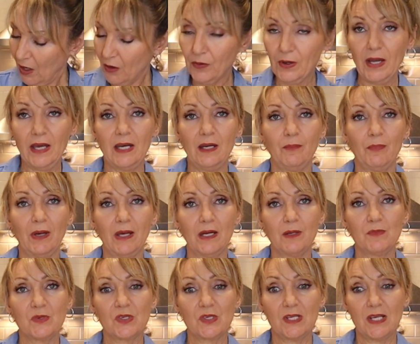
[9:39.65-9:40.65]
Alrighty,
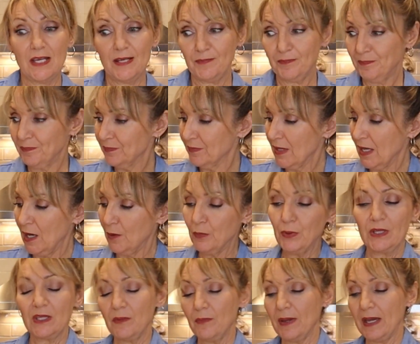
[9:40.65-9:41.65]
bottoms are done. I'll
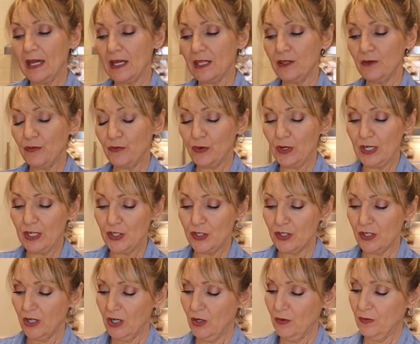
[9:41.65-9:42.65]
put them back in the
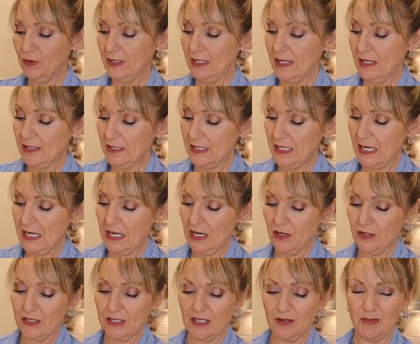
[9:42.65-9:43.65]
fridge. Hopefully that'll take
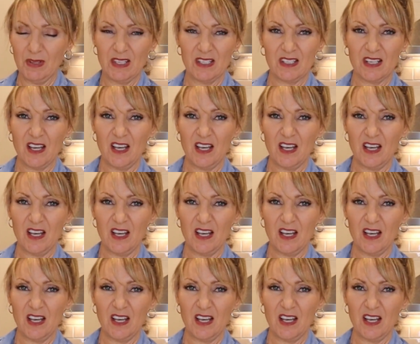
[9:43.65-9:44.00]
care of some of this